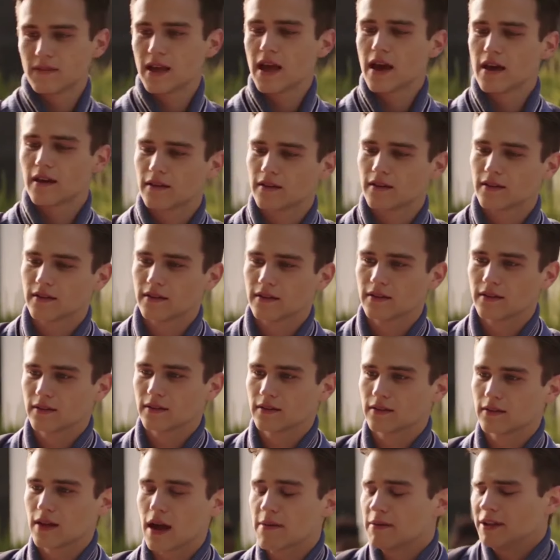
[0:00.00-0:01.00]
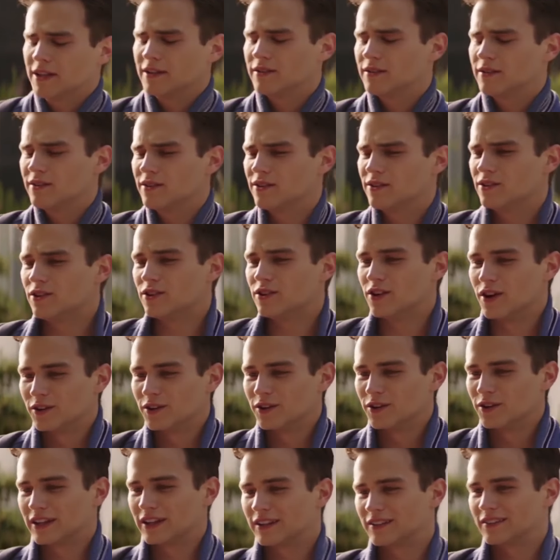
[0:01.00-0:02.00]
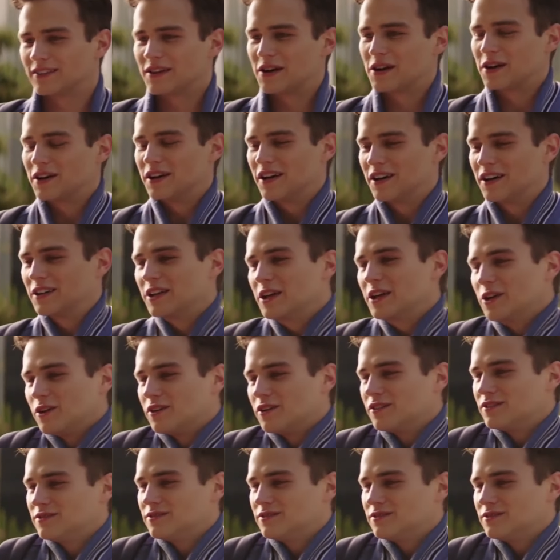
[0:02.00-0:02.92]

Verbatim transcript: Yeah. I mean, you know, like, uh, a little.